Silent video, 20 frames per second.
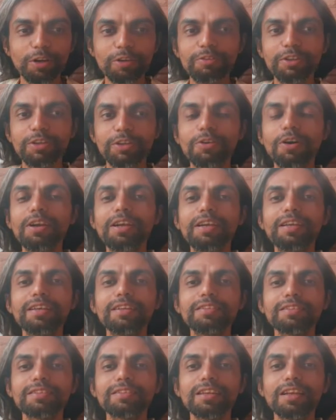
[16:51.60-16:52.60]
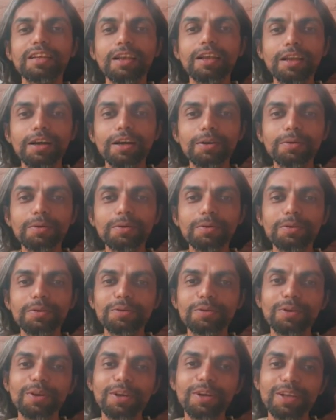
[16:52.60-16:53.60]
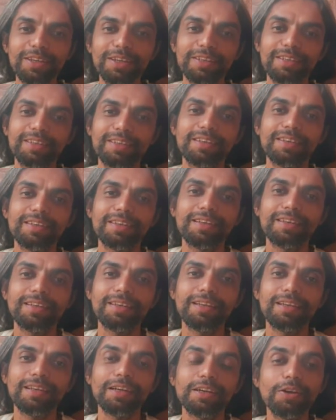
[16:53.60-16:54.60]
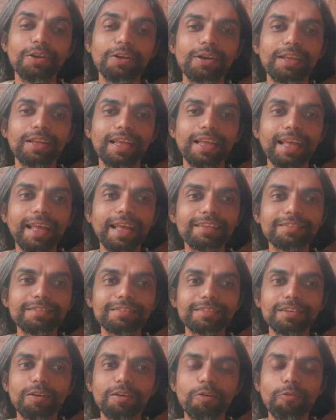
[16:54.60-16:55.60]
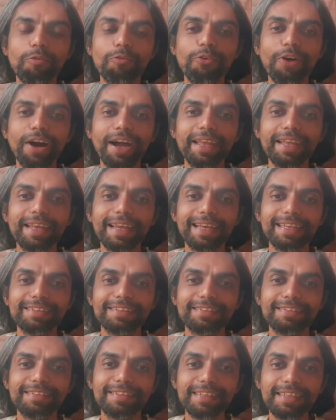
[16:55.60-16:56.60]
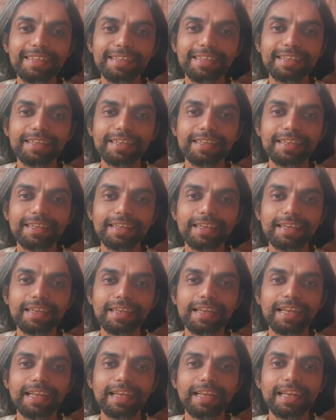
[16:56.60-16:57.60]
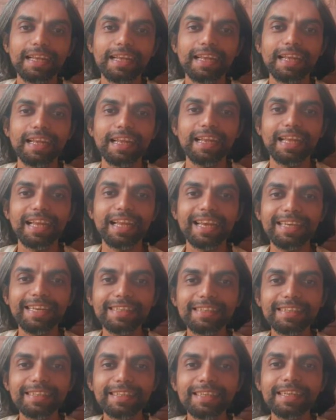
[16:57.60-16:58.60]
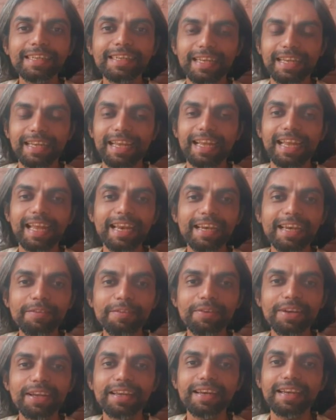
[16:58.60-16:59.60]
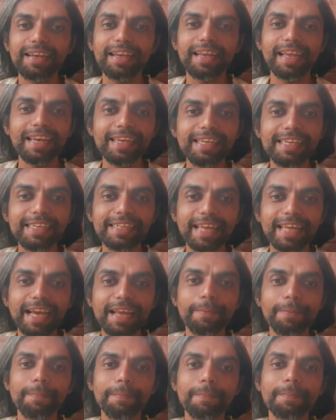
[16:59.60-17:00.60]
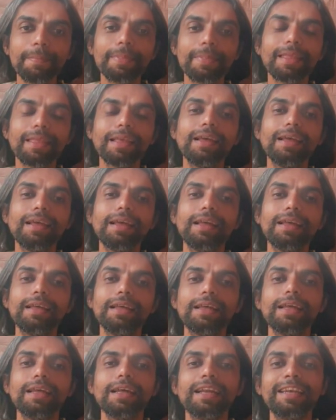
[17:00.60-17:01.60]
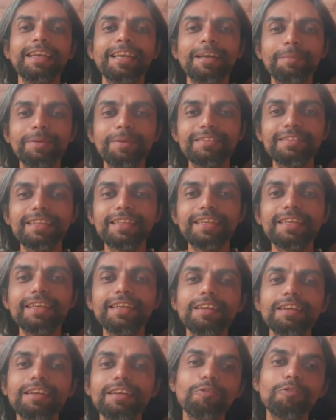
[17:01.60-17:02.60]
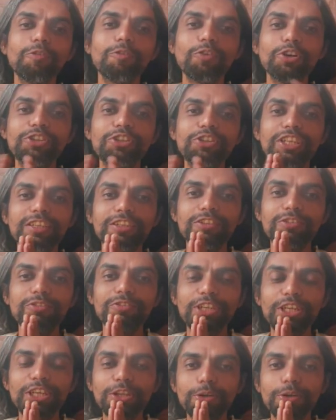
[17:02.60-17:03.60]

what we call it as love to learn. X, Y, and Z. Anything, anywhere, anytime. Namaste for watching this